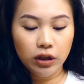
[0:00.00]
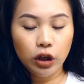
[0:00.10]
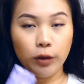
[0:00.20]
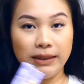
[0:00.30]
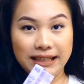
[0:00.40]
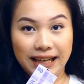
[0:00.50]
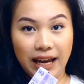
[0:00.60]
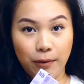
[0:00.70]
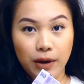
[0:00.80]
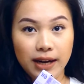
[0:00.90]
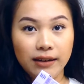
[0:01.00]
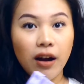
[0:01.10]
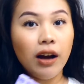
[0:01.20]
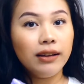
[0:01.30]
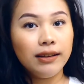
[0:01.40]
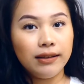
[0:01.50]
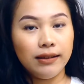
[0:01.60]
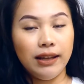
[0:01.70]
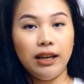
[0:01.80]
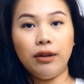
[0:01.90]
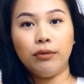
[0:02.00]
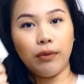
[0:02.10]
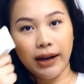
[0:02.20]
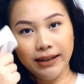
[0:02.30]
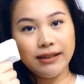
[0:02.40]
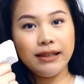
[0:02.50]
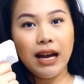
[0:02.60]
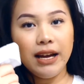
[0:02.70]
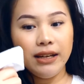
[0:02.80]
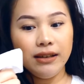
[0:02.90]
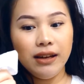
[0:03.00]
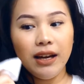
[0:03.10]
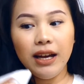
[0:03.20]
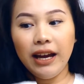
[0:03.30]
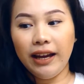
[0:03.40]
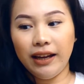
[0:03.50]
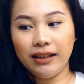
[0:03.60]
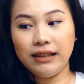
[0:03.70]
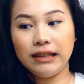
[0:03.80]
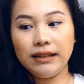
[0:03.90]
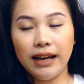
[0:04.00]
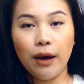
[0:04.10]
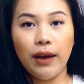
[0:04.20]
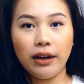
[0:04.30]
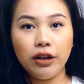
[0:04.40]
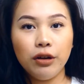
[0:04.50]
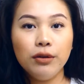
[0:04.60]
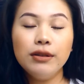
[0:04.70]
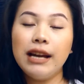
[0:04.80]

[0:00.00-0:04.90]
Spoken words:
Urban Decay one on the right side and see how that goes.